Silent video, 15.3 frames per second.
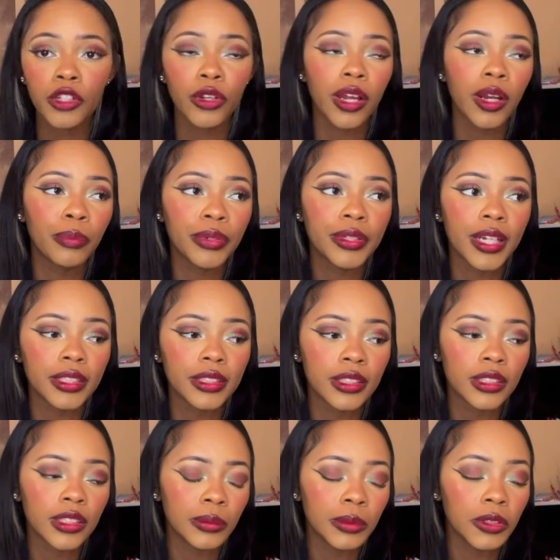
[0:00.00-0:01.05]
try to protect
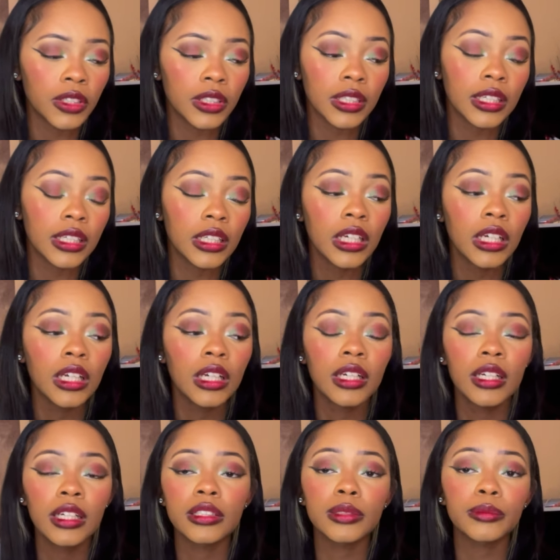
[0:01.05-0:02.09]
this community.
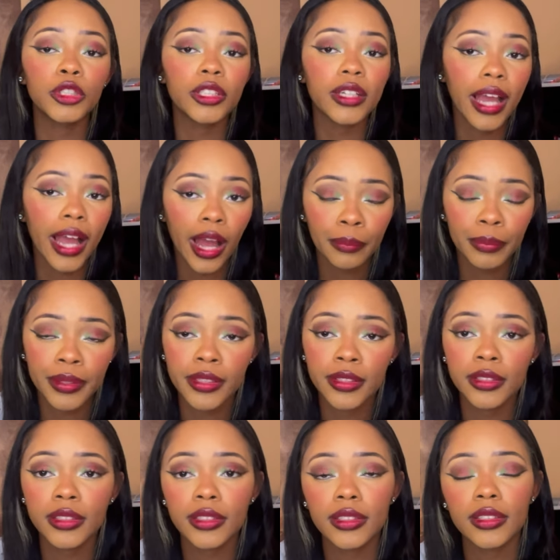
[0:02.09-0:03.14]
Some shit
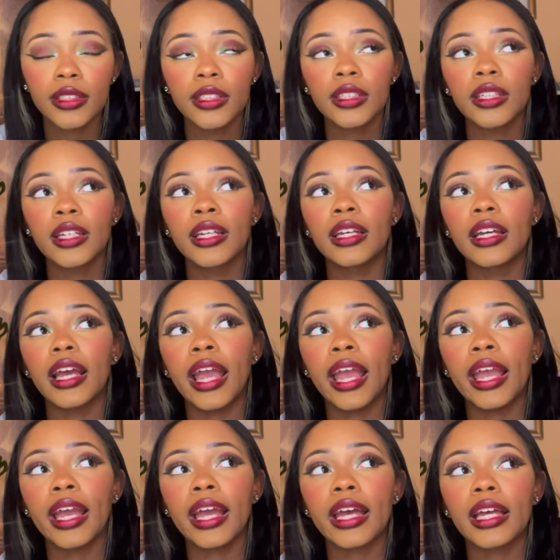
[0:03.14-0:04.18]
happens,
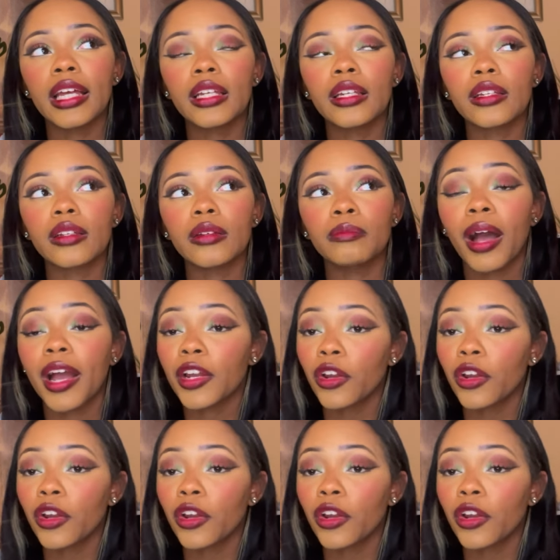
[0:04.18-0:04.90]
and my